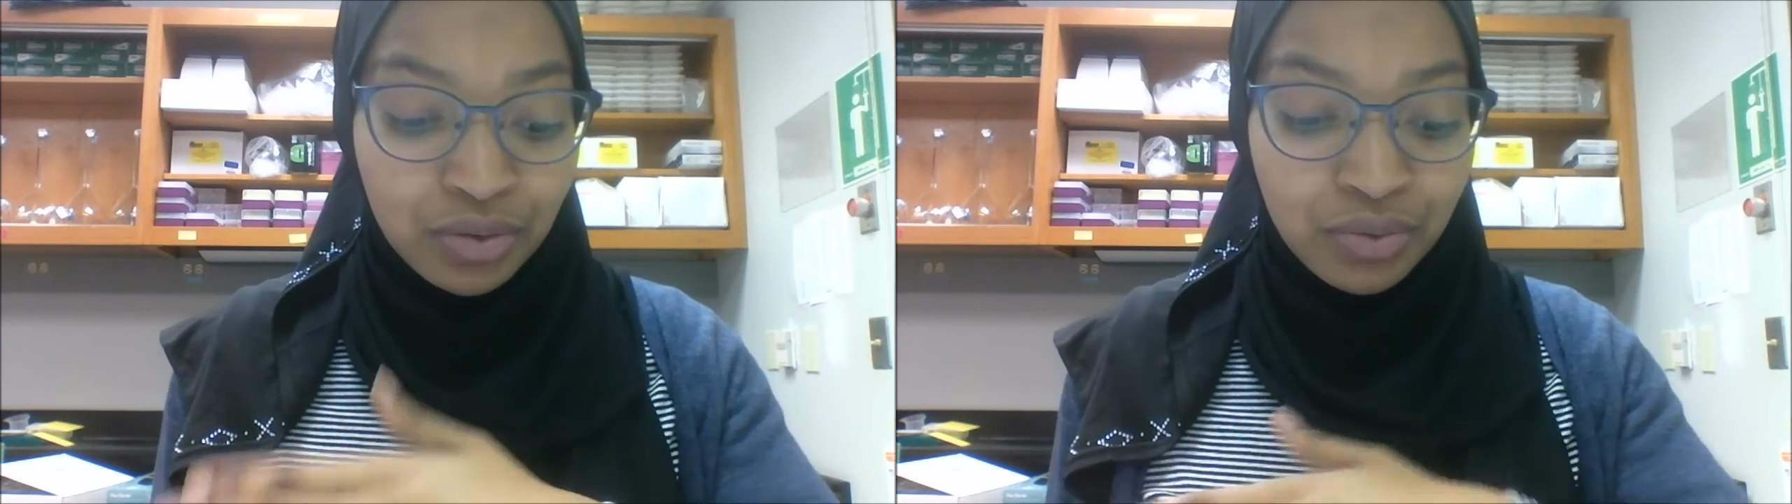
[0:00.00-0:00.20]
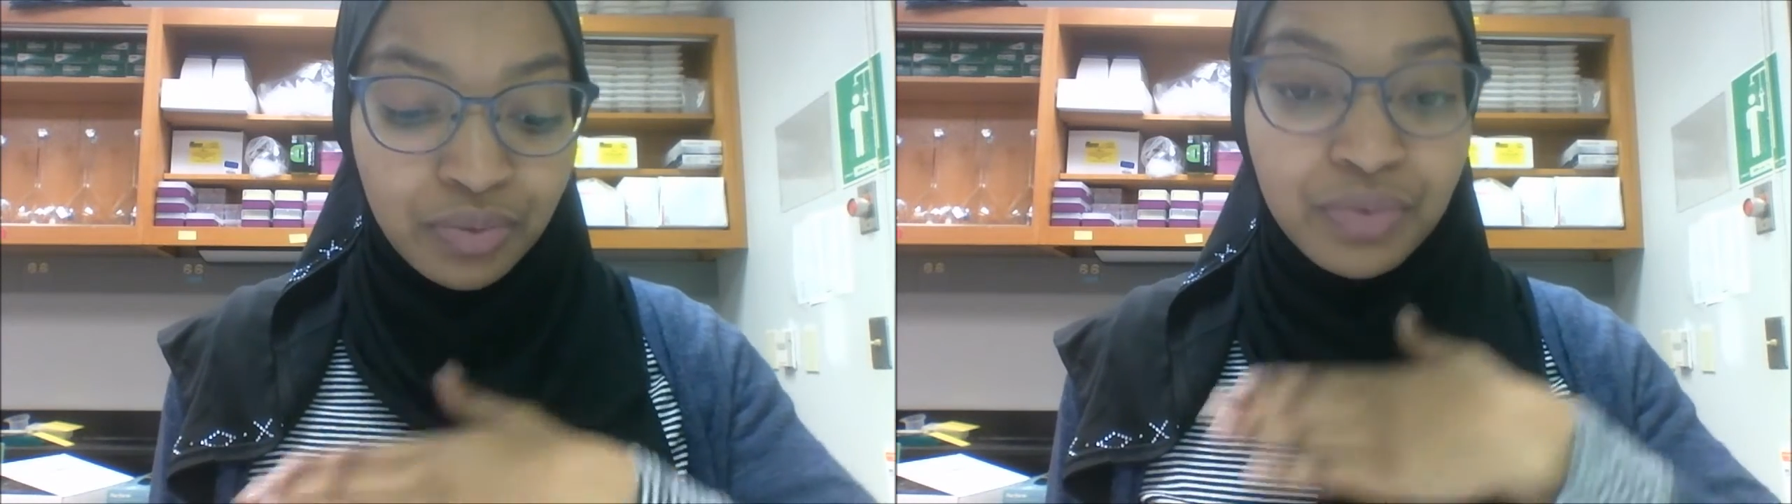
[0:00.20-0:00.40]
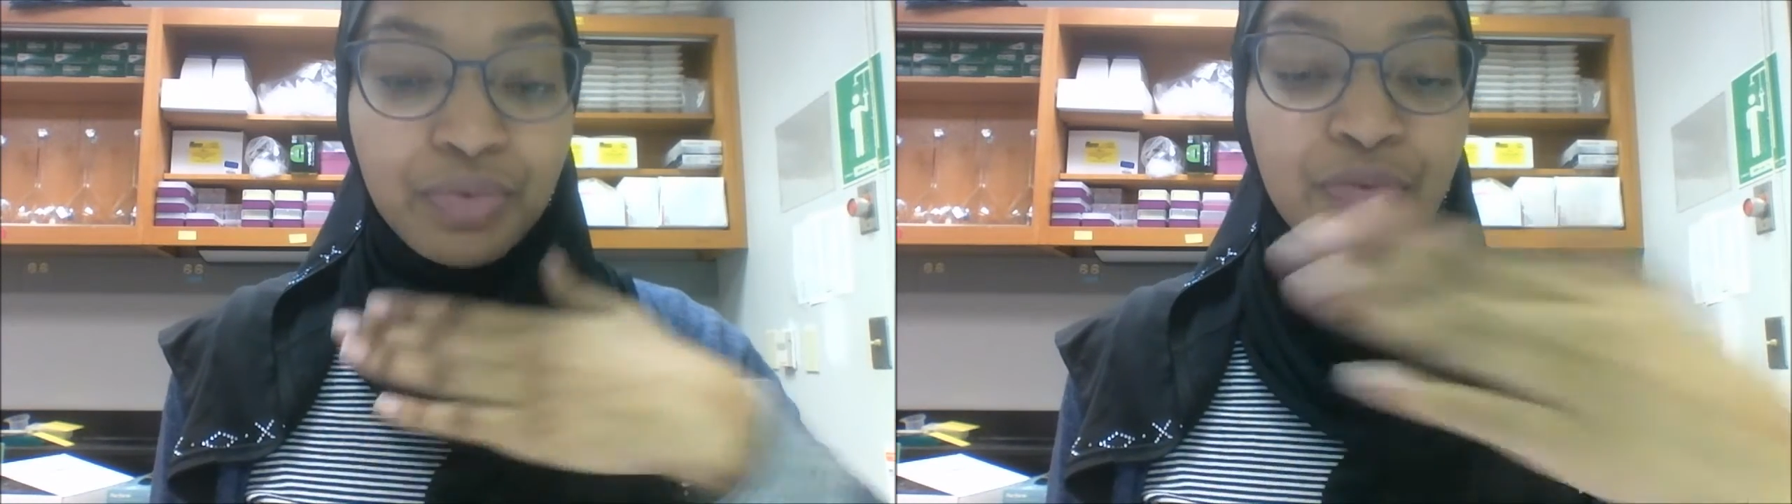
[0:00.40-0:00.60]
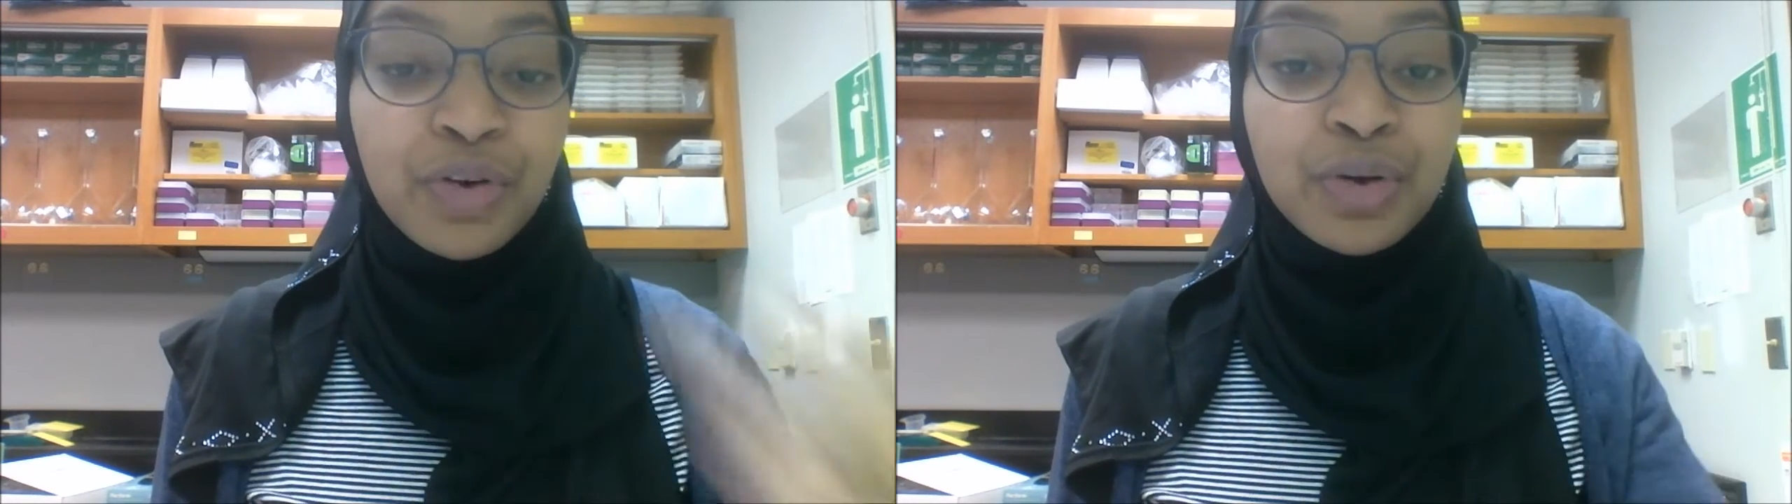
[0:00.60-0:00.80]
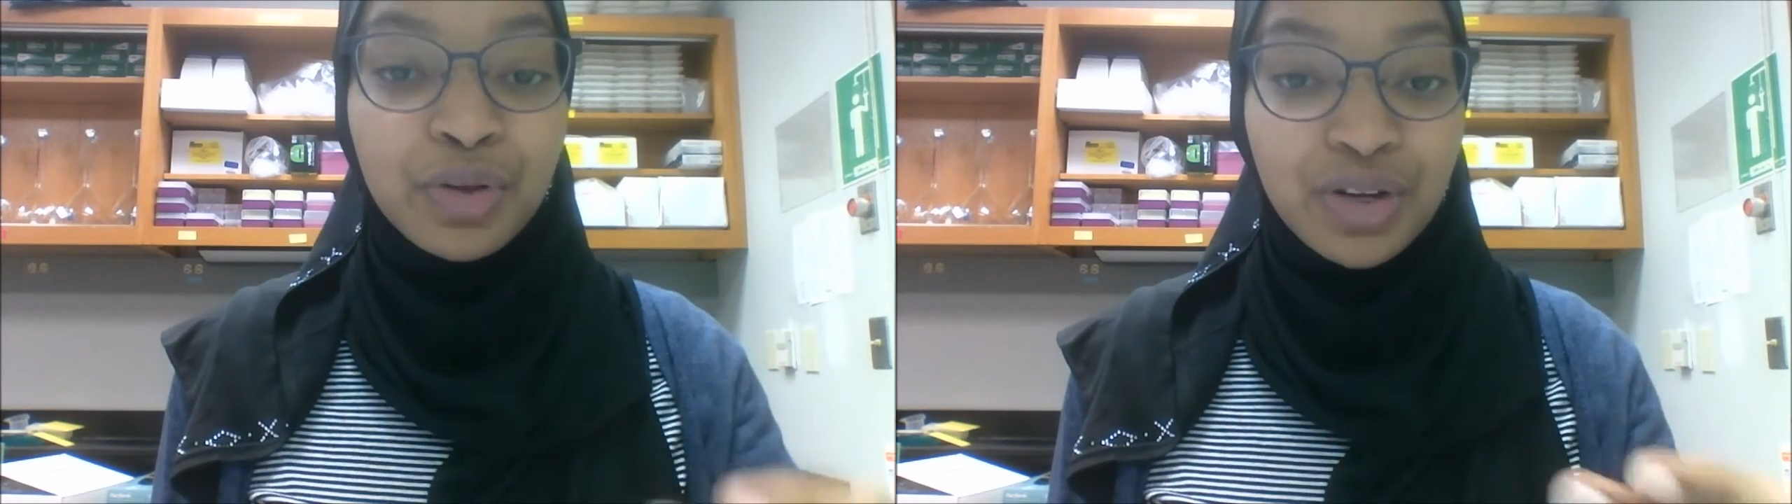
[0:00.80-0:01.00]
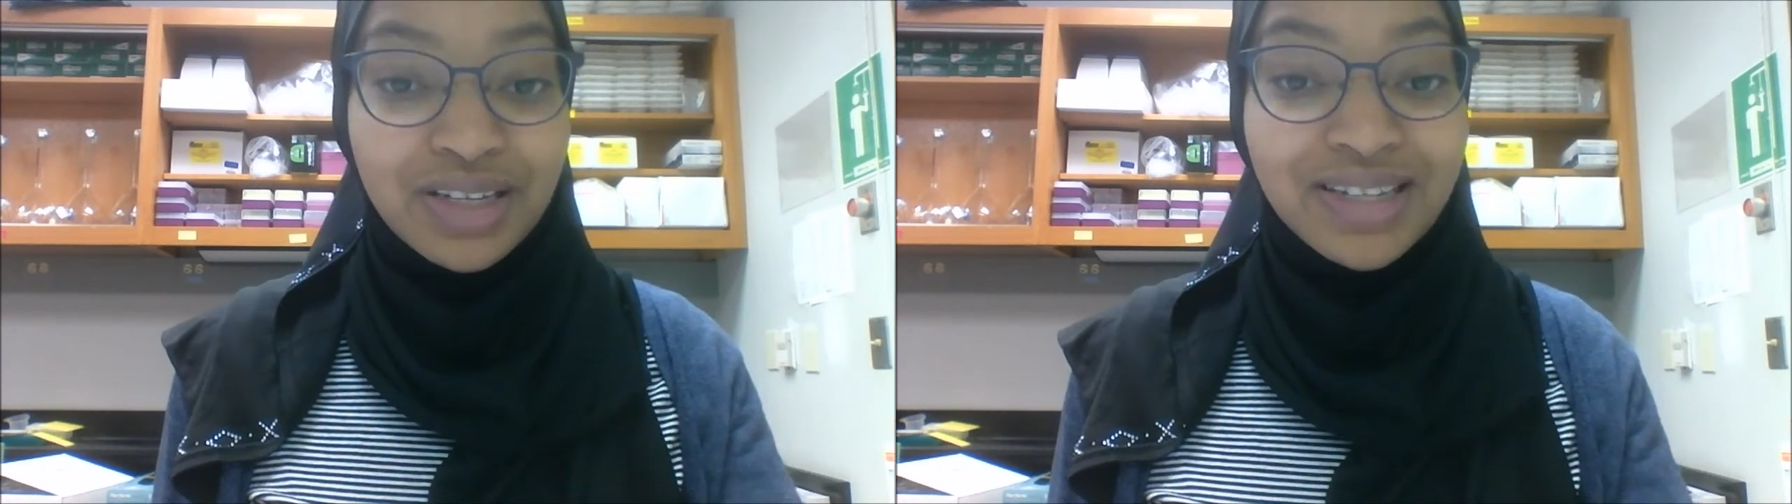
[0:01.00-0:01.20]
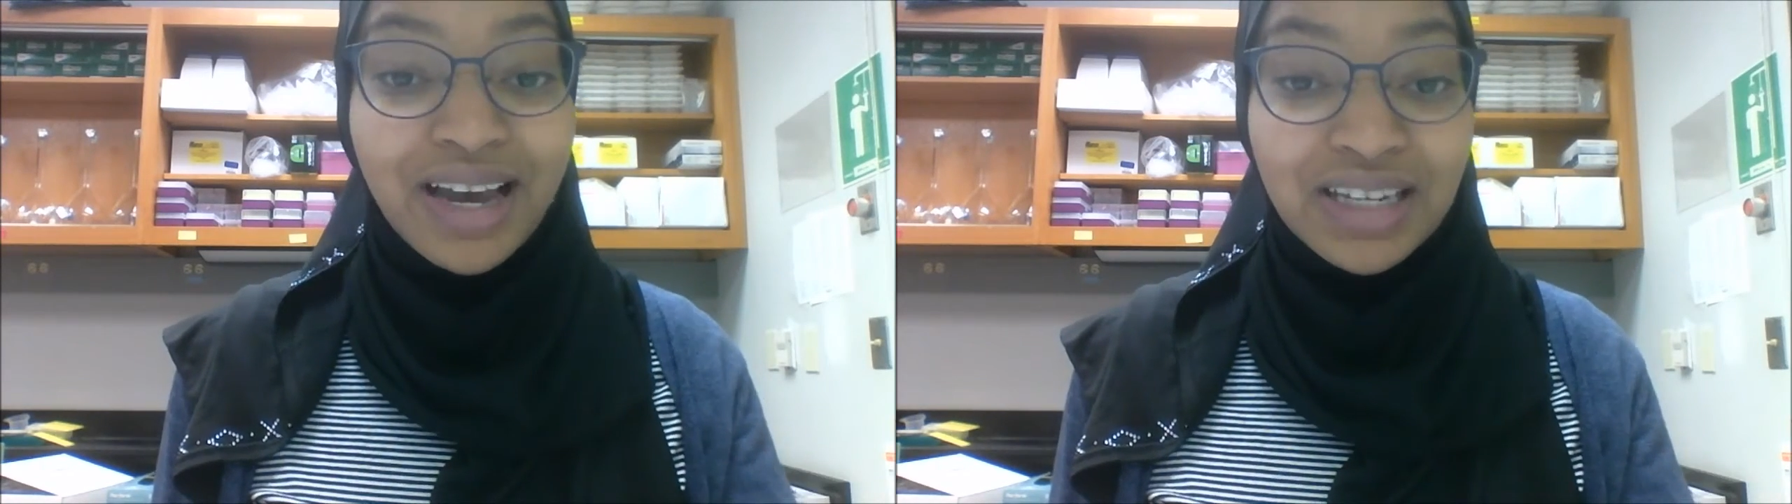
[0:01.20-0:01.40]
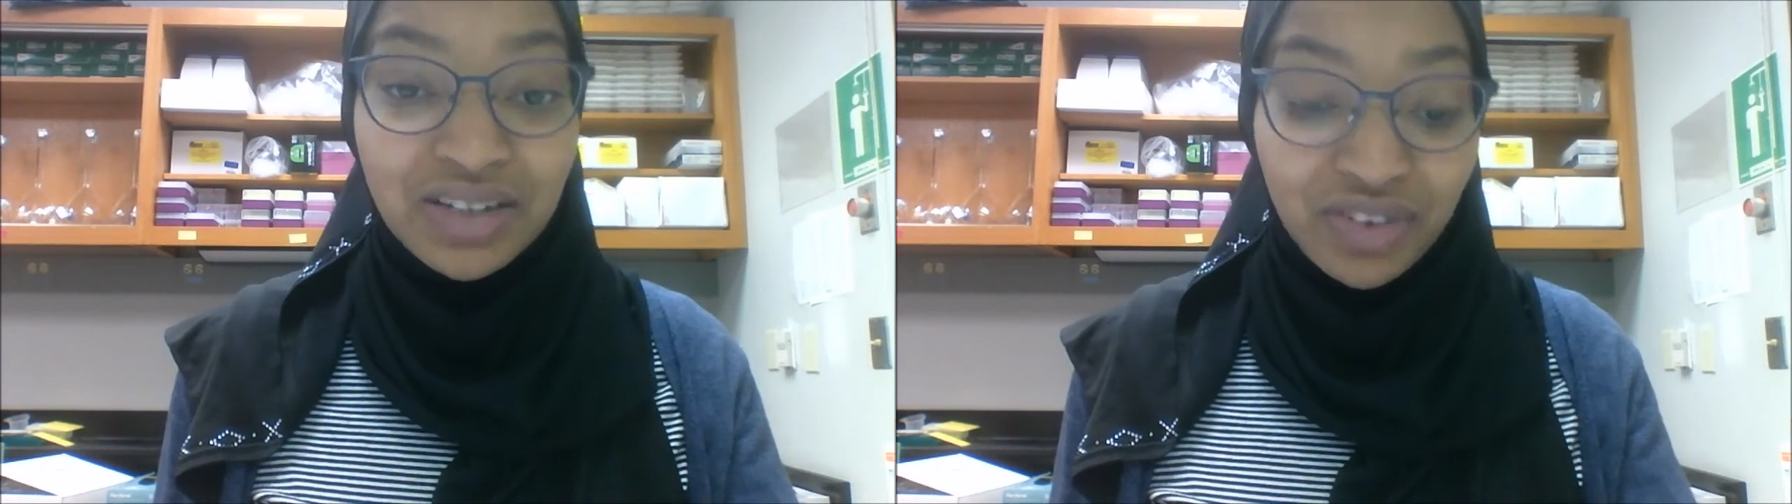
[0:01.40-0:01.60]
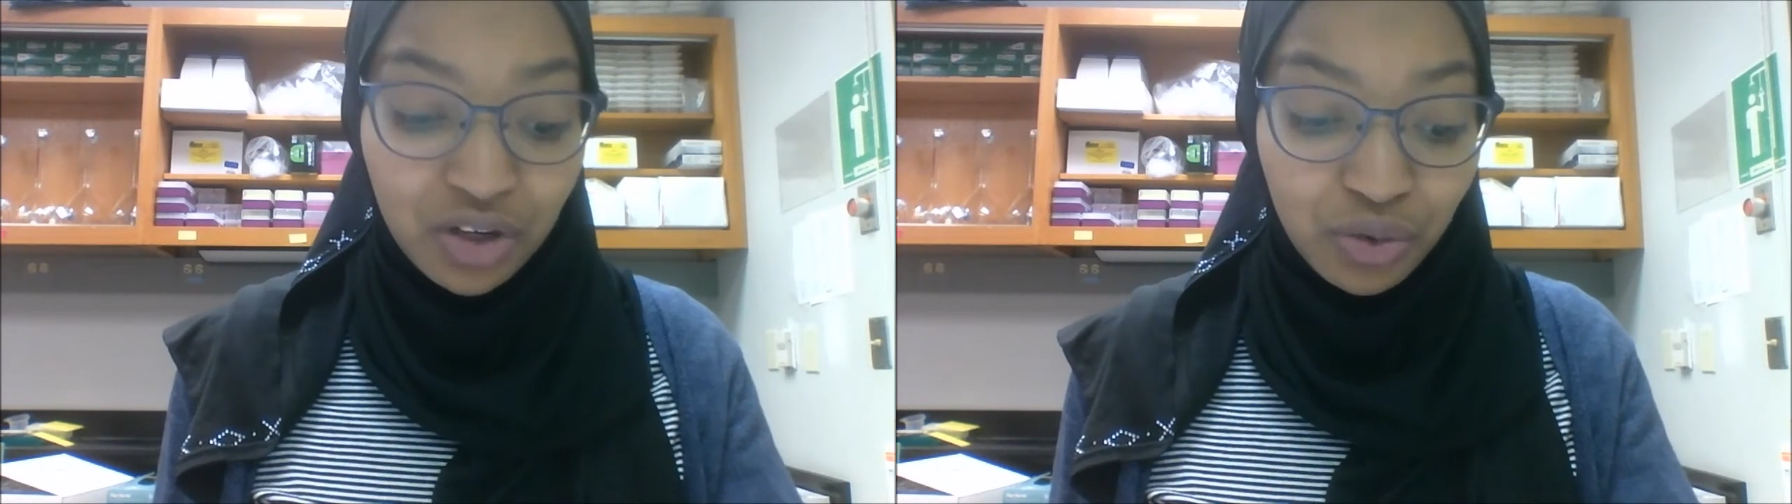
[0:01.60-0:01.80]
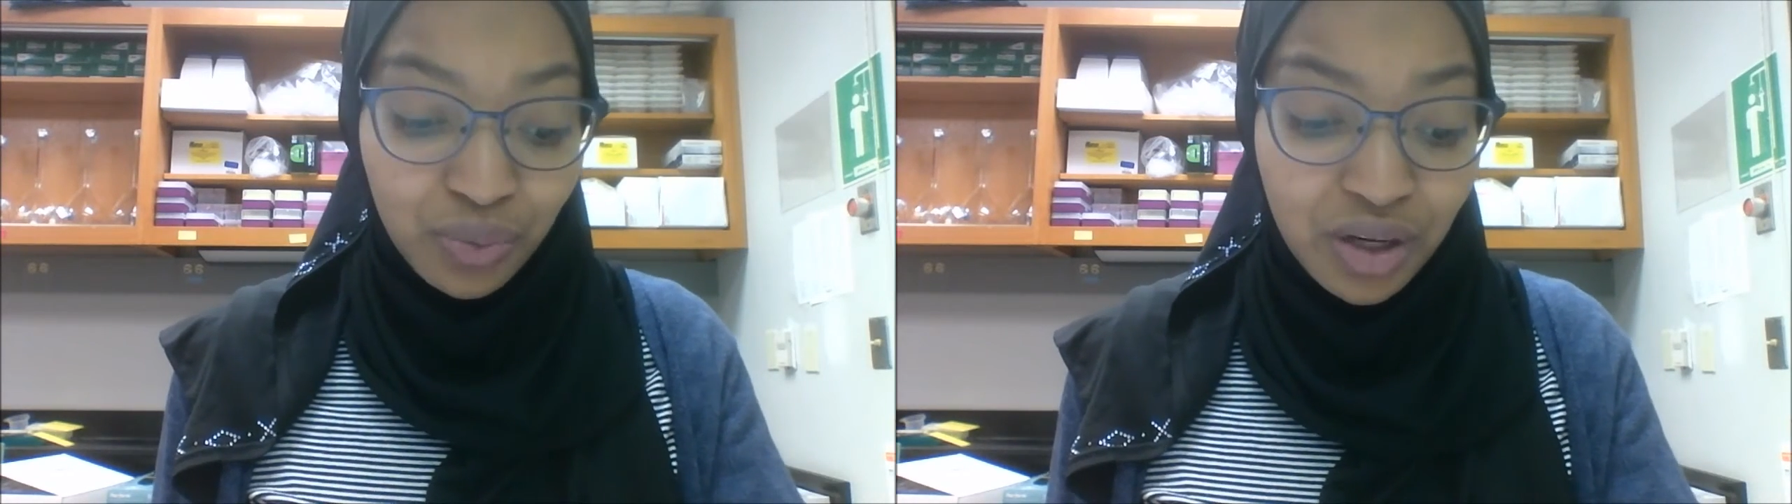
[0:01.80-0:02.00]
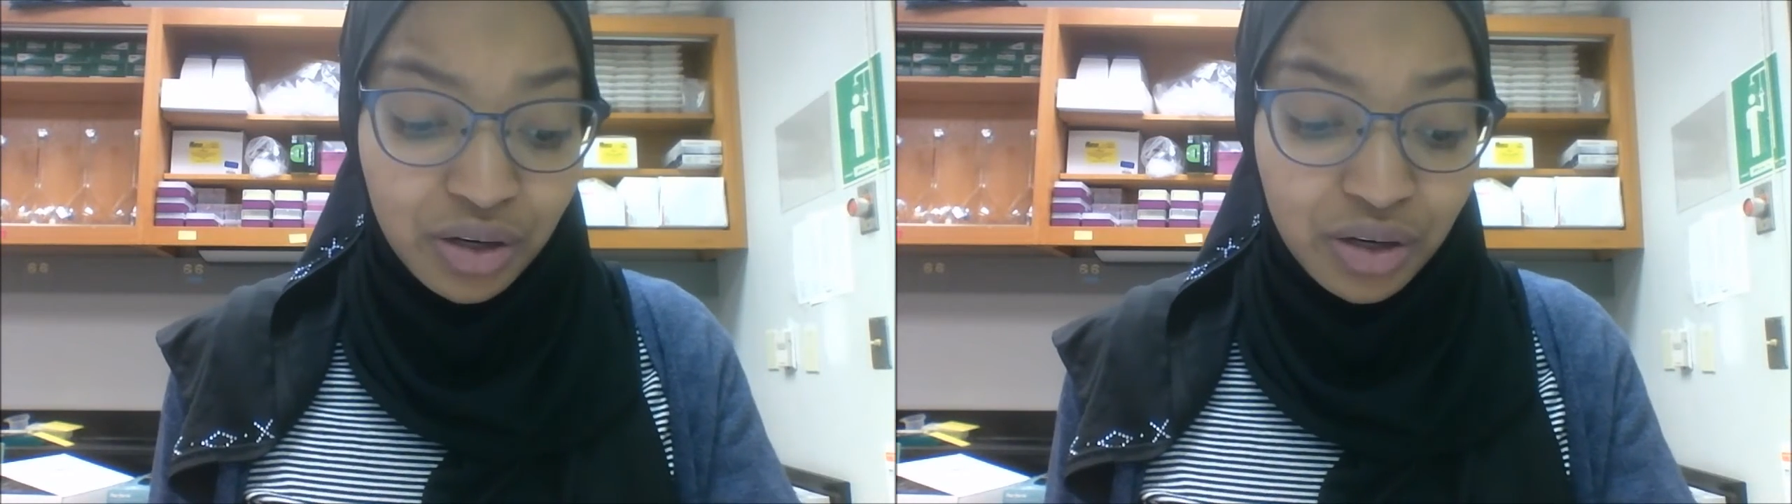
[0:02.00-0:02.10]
further his scientific career,